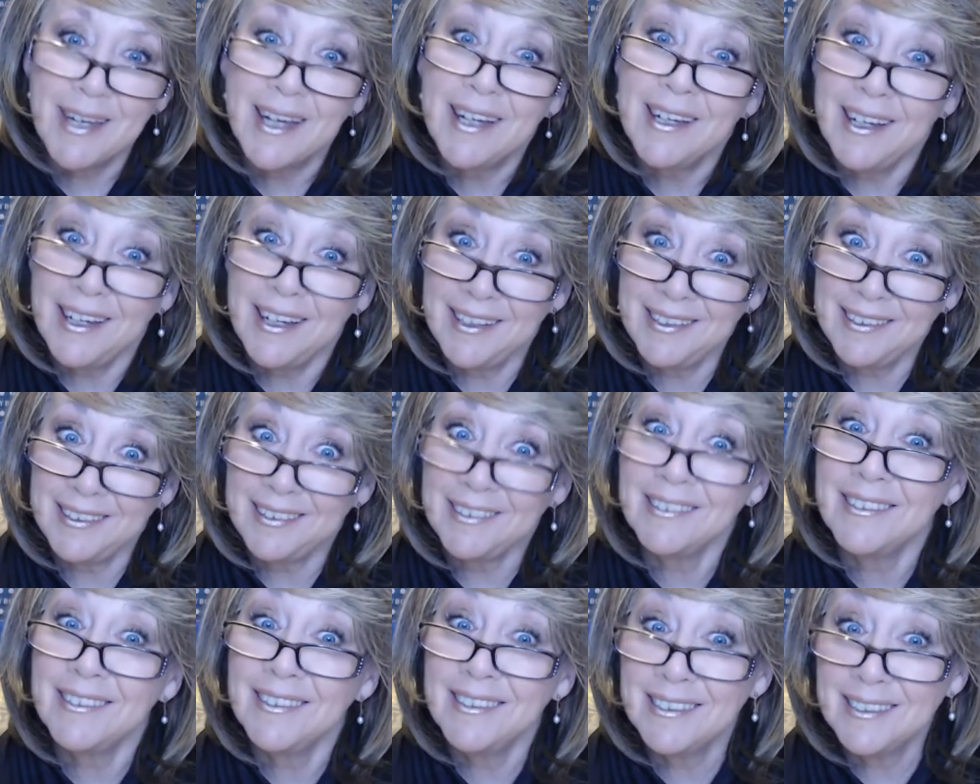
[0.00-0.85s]
any
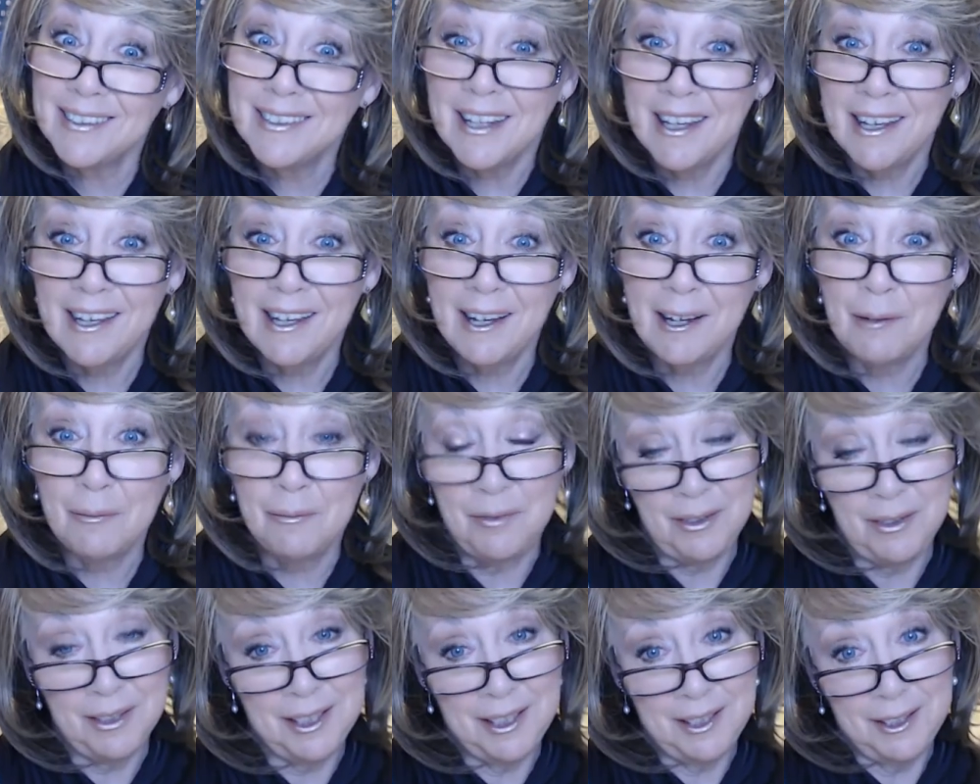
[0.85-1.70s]

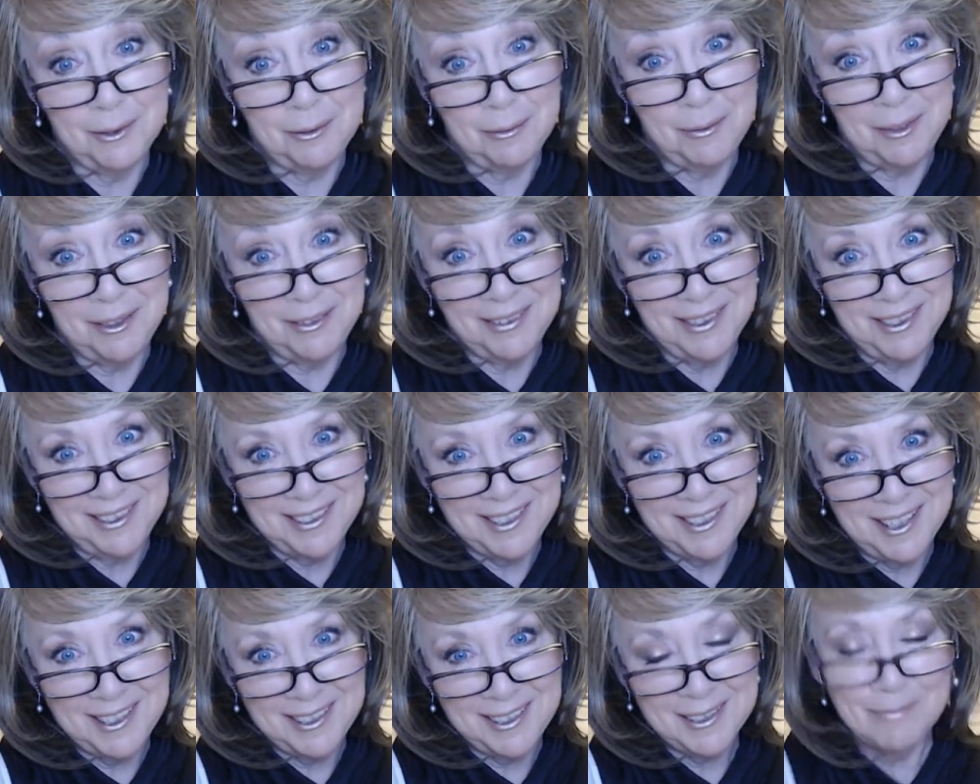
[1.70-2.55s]
helpful hints would be really
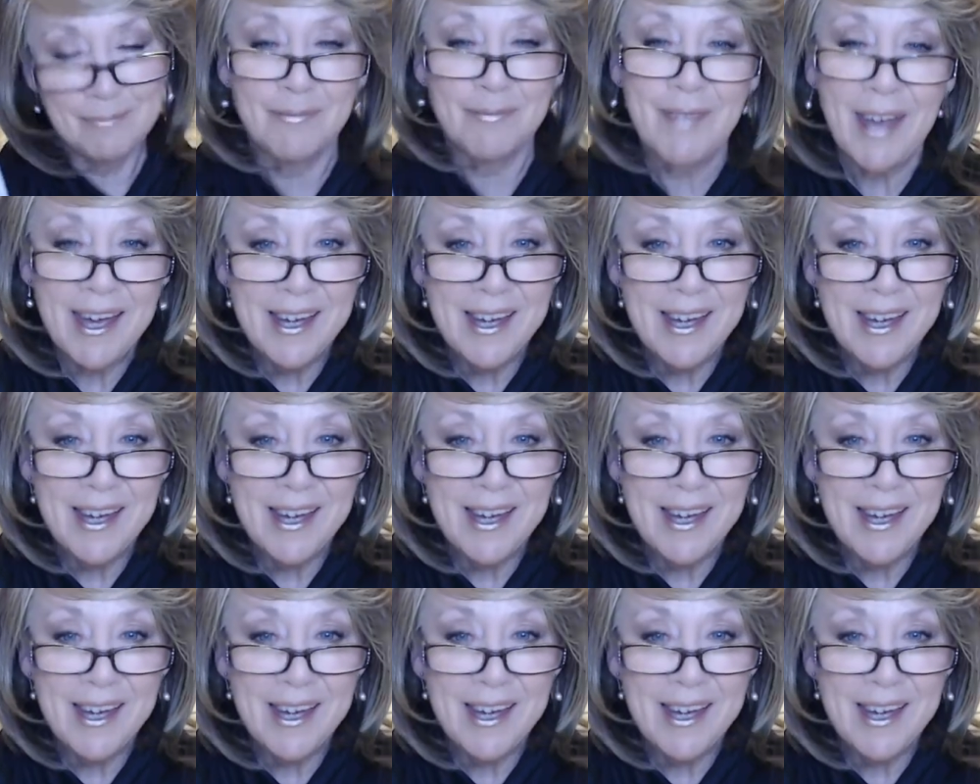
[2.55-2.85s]
nice.